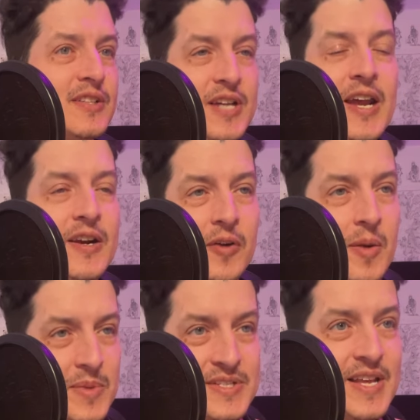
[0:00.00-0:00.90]

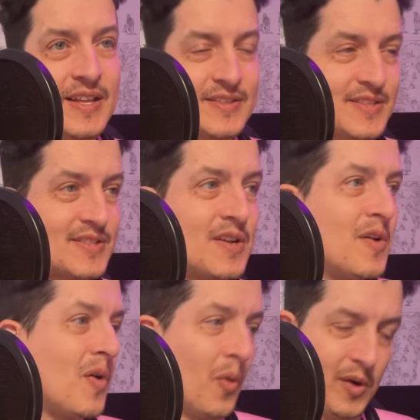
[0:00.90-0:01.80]
diagram a sentence,
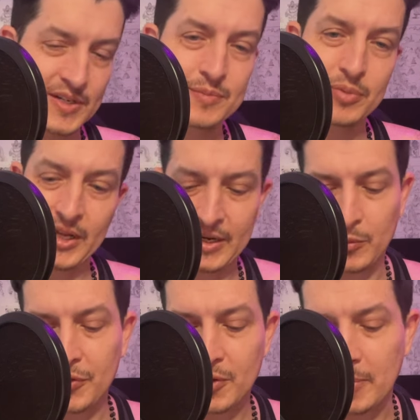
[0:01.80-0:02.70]
or explain
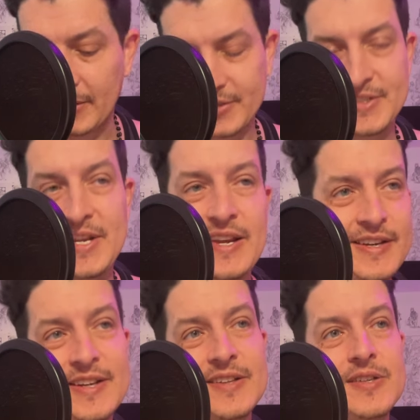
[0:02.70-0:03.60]
what they're about to say in
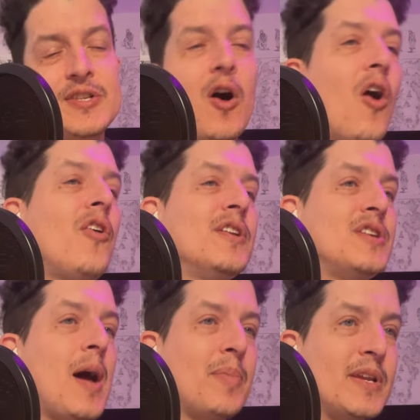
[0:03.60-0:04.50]
English, all in
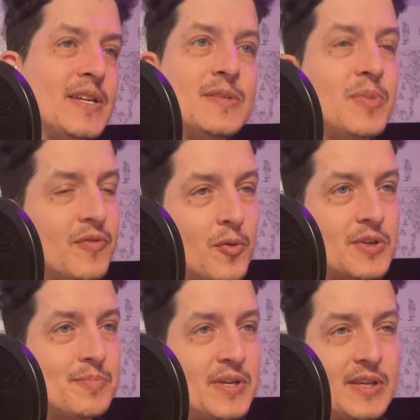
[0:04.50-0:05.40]
Japanese before
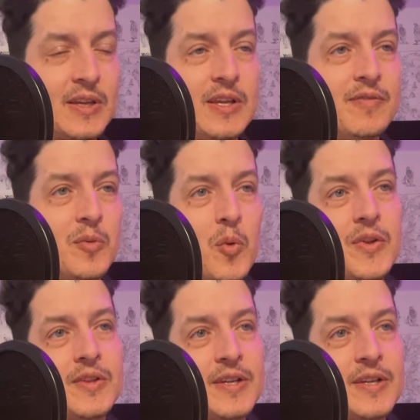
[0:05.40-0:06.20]
speaking even one